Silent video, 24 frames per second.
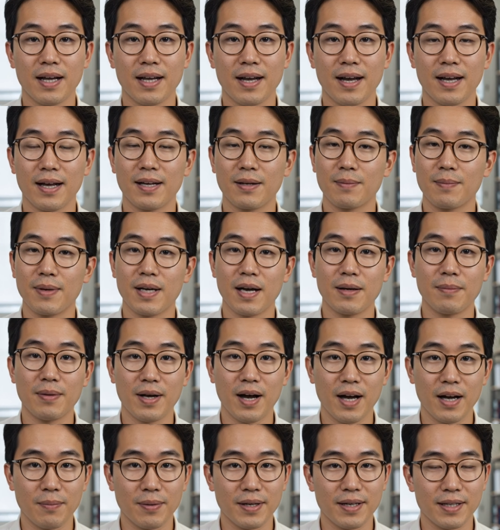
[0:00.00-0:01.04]
eyes became
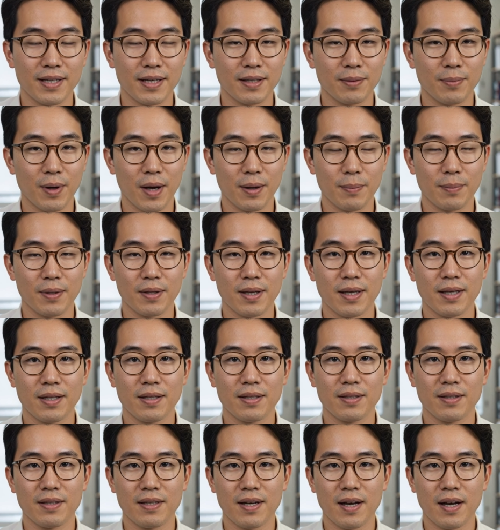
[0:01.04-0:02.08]
common in these
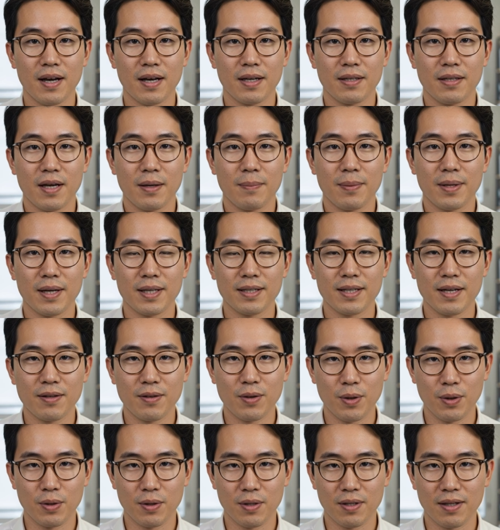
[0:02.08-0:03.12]
populations, not because
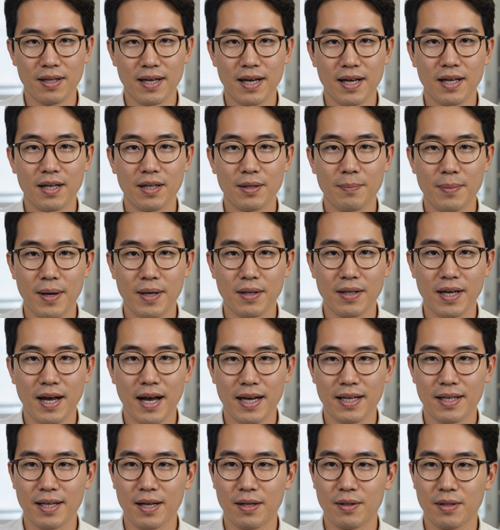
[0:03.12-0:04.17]
evolution cared about
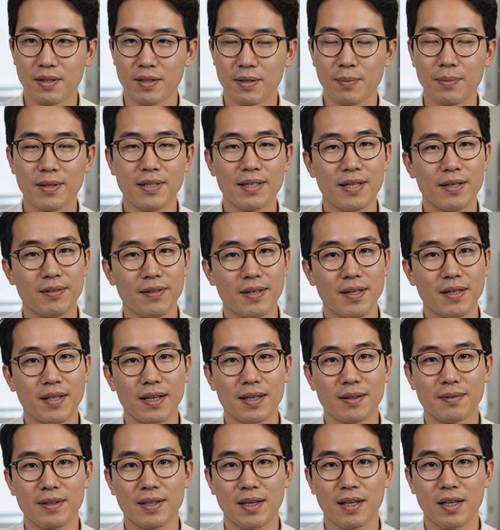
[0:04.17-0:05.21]
eye color specifically,
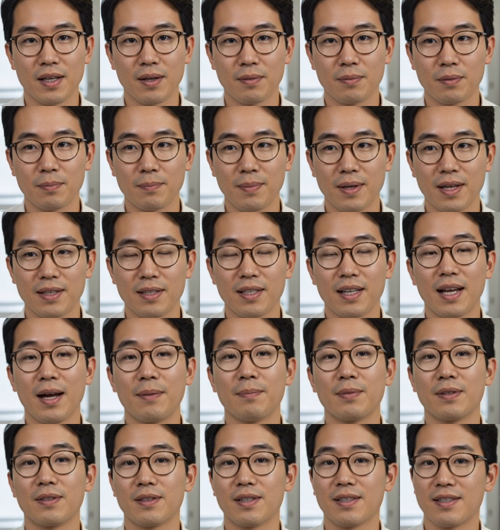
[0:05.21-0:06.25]
but because it
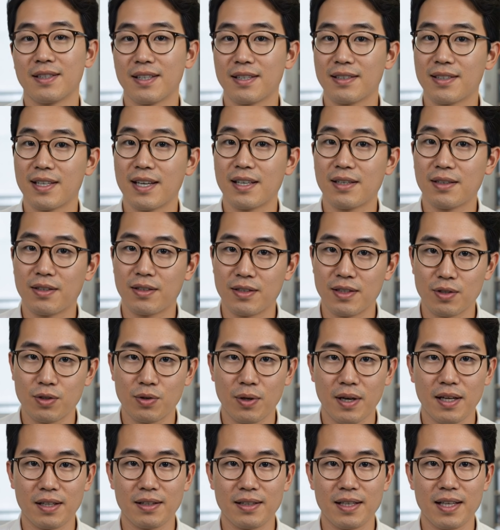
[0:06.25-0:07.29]
happened to sit next to the
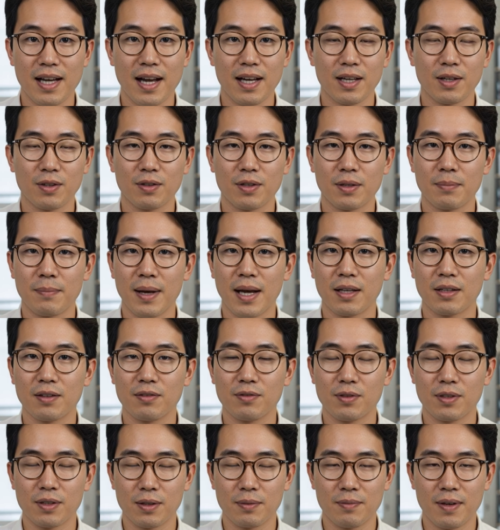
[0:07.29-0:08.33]
trait that actually mattered for
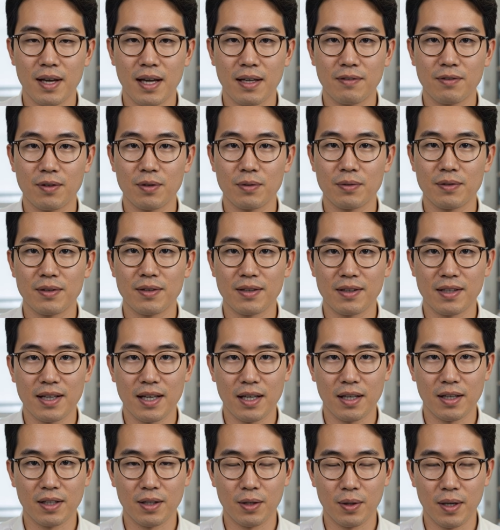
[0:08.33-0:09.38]
survival,
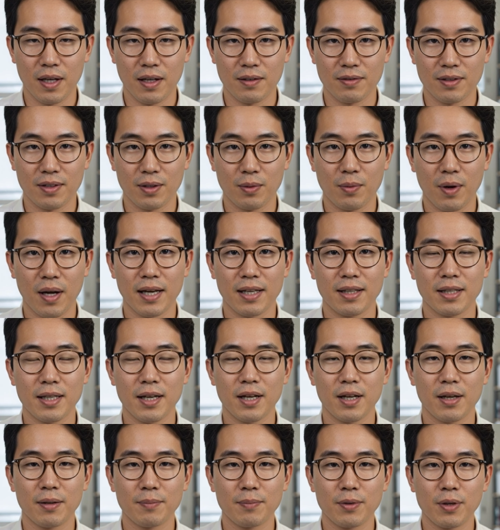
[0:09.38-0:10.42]
carried along for the ride
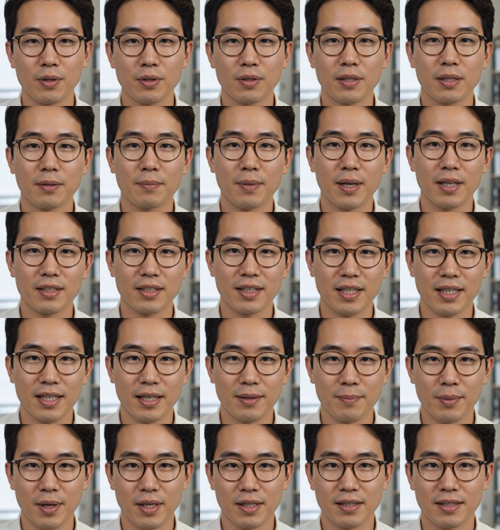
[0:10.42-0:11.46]
purely by genetic
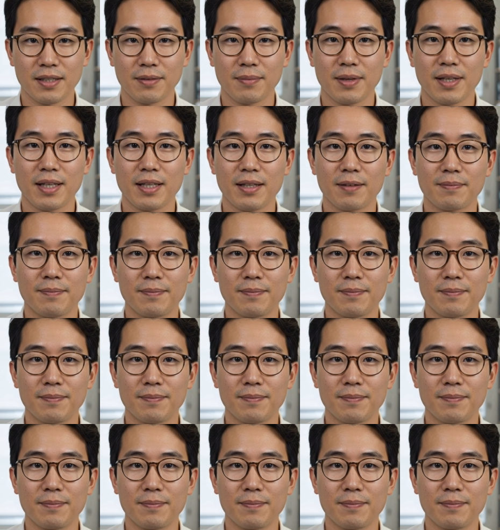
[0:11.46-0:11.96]
proximity.